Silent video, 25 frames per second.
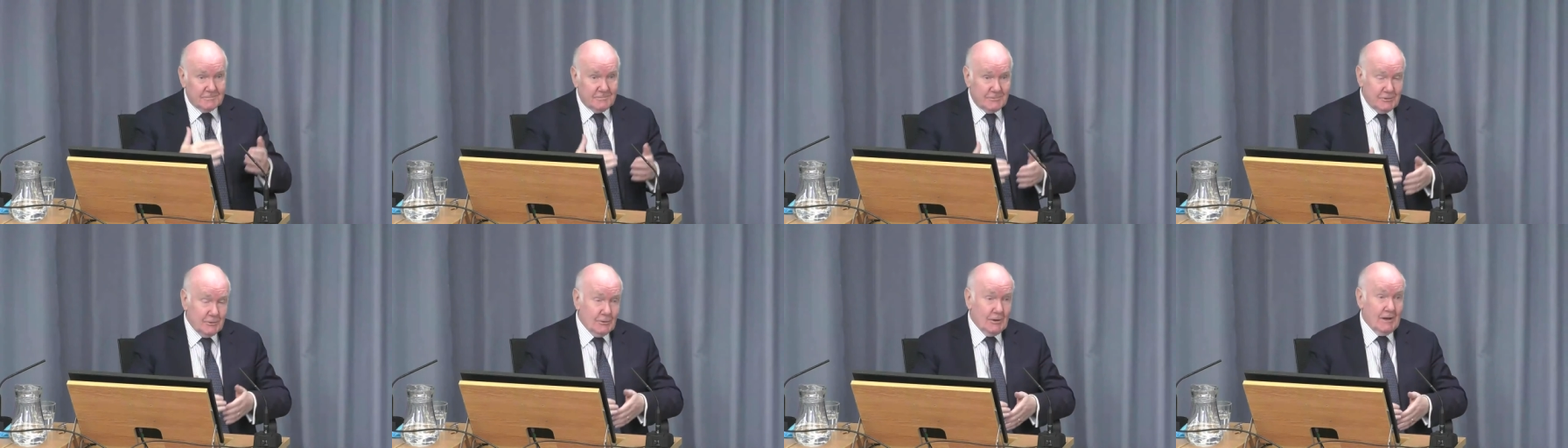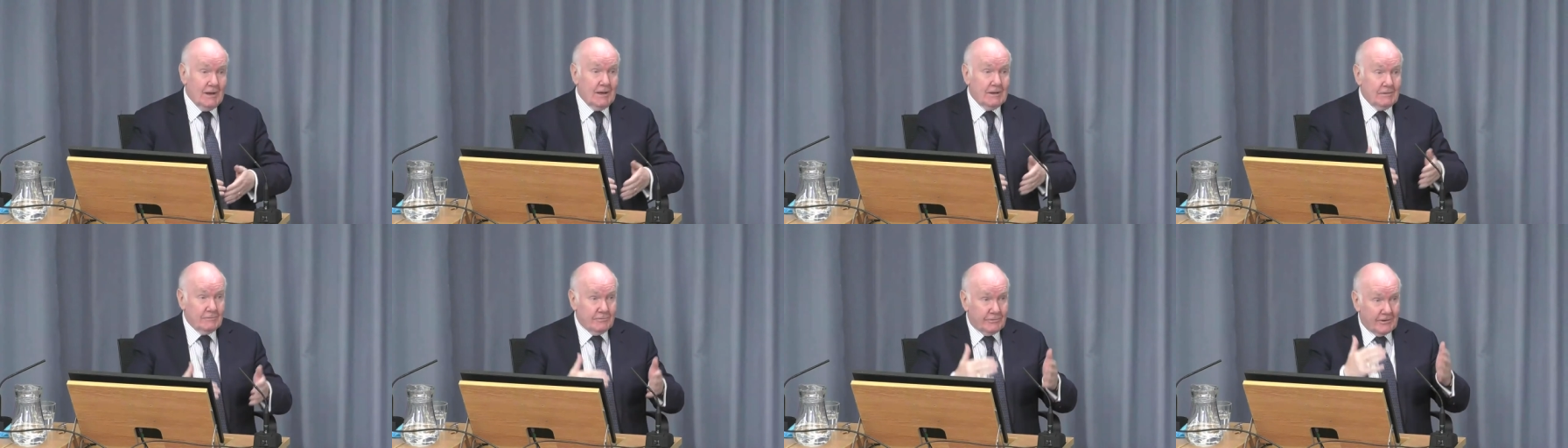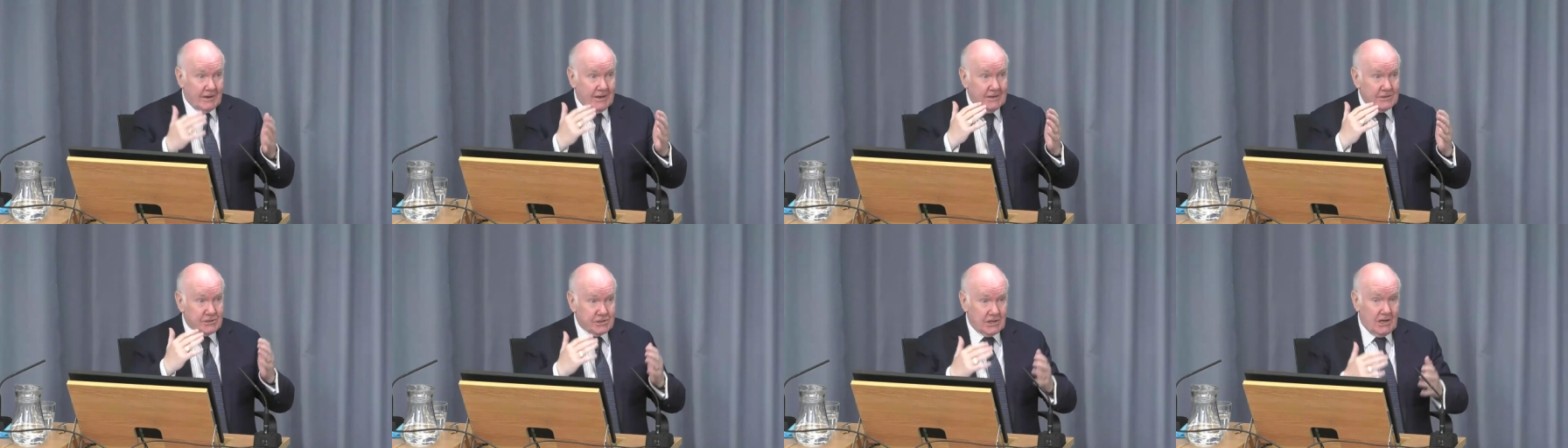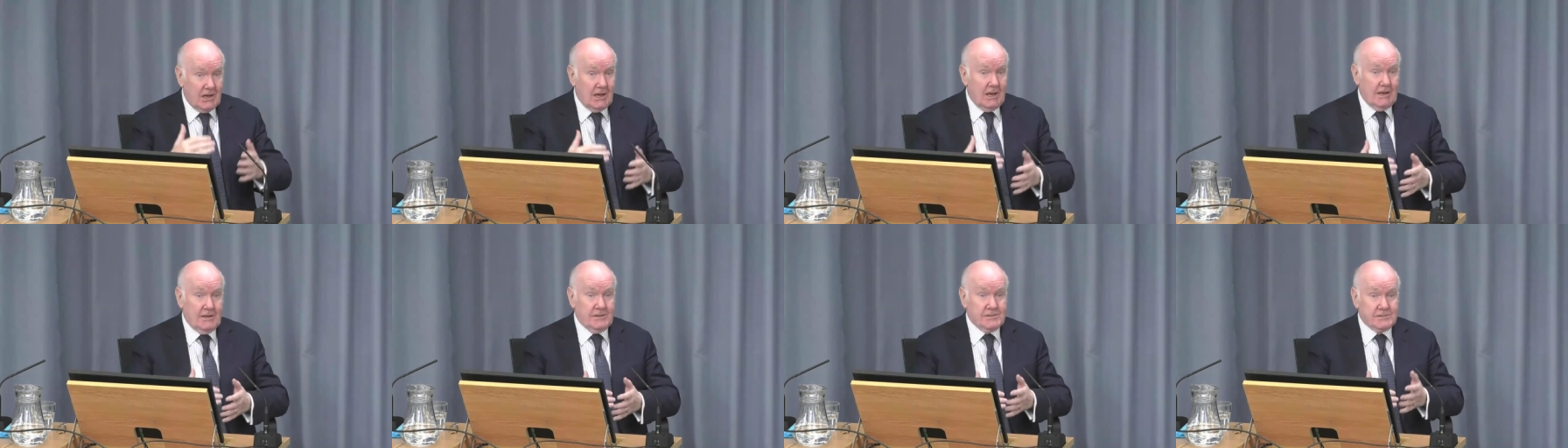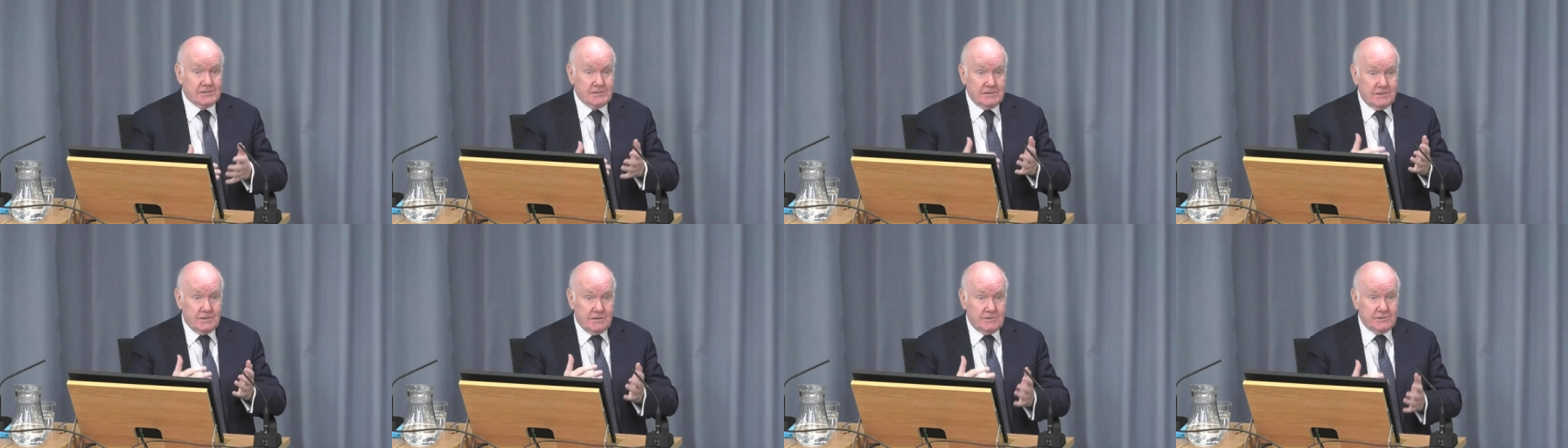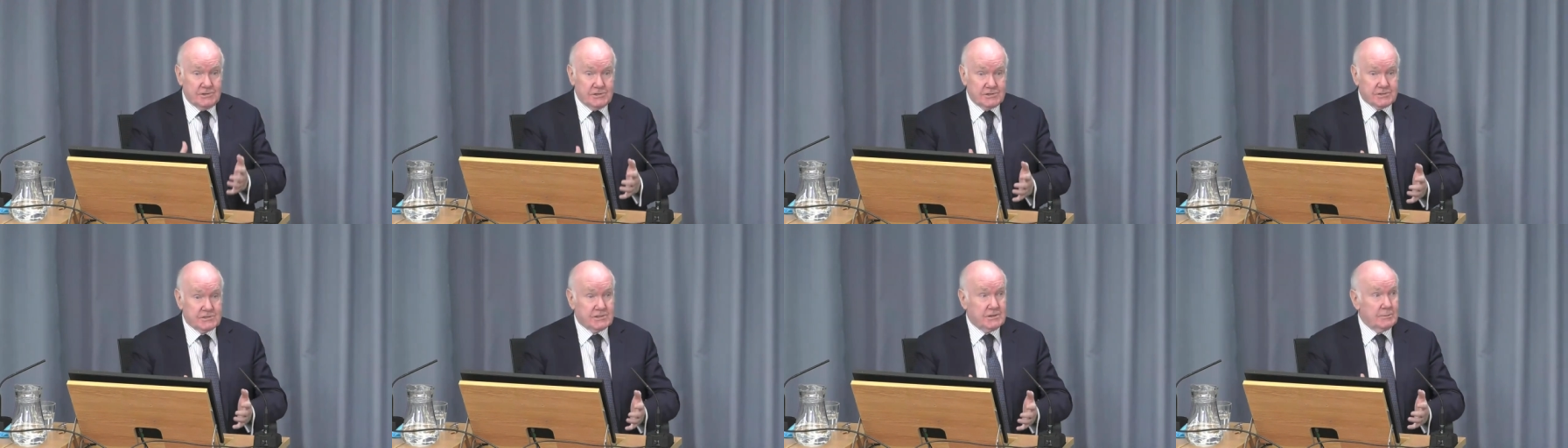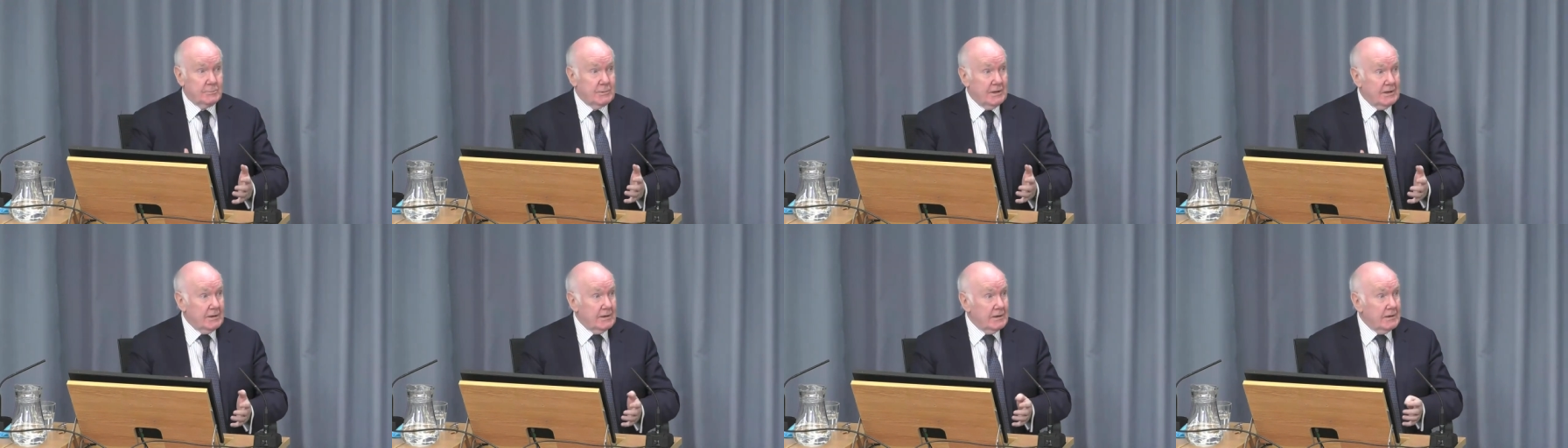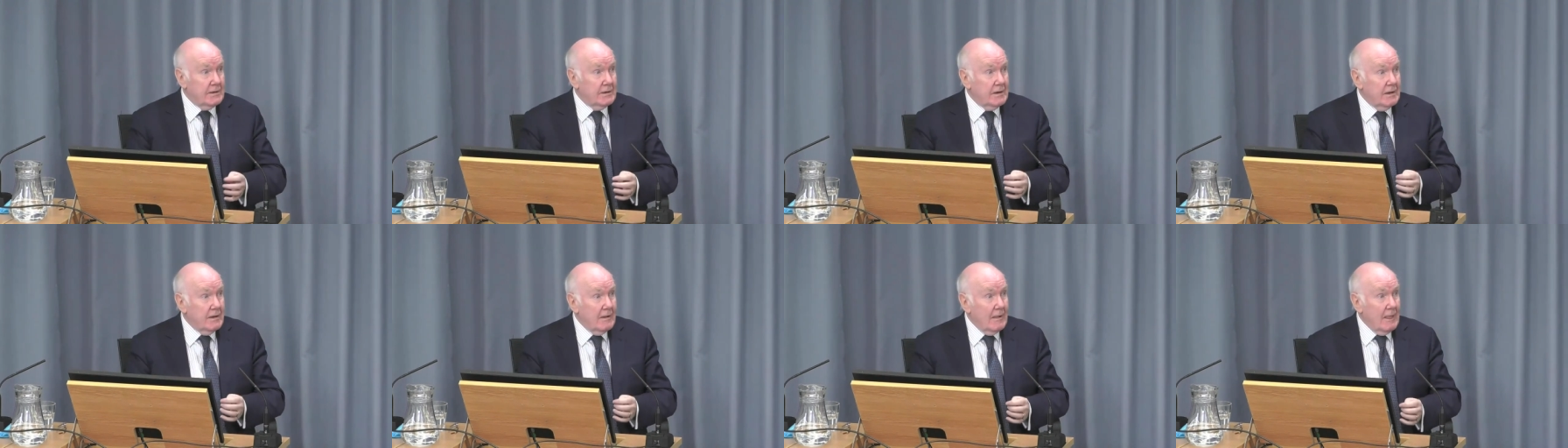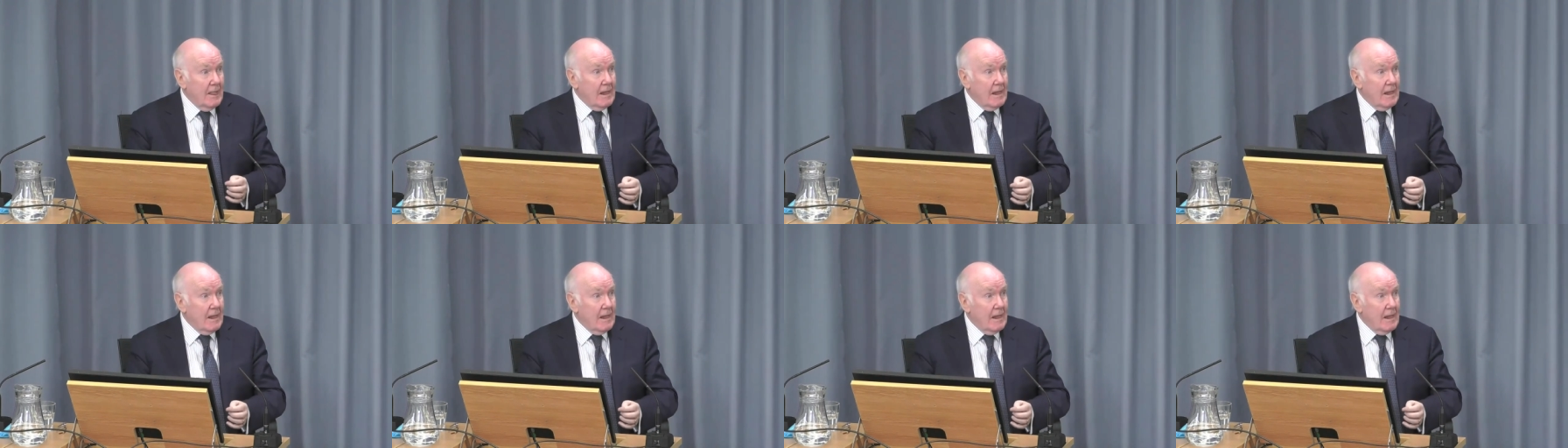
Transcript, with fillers: if you like, fresh eyes that had just come in